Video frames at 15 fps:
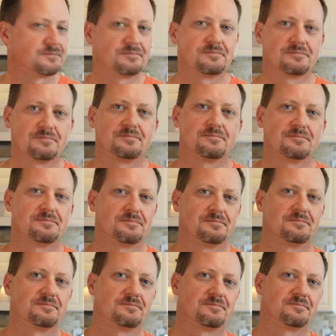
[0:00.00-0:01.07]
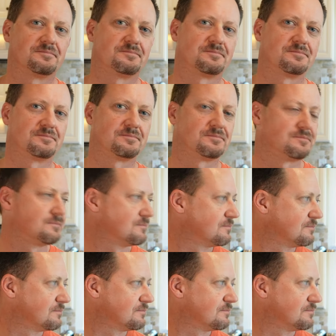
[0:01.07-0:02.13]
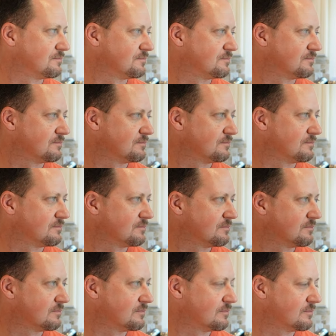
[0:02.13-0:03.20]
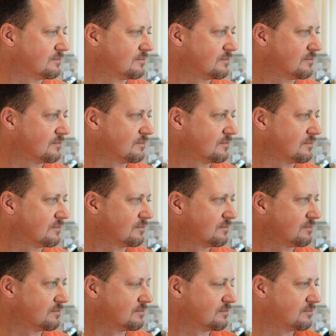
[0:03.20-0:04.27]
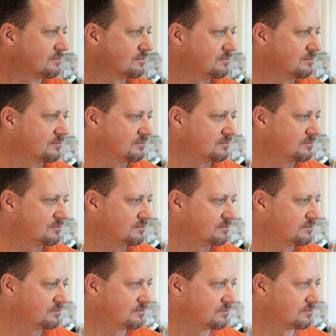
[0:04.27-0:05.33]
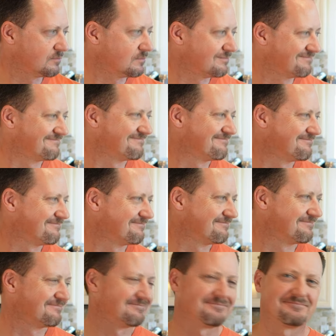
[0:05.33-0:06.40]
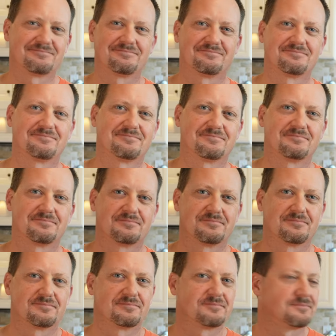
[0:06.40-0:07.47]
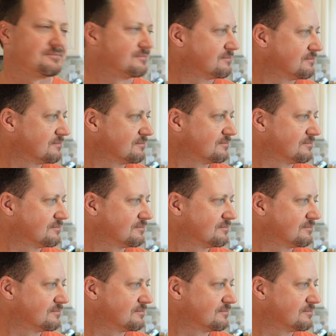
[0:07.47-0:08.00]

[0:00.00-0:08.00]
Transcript: (not speaking)